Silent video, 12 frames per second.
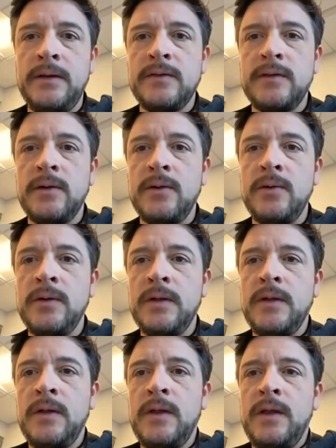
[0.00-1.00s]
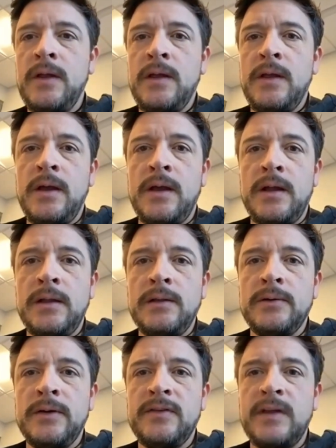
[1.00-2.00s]
So
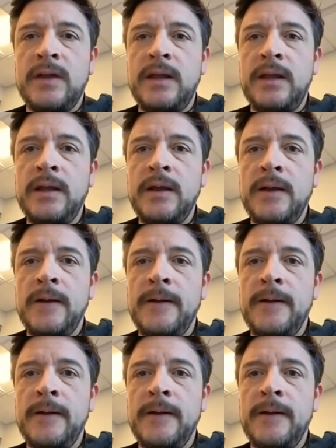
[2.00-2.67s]
Lauren is saying,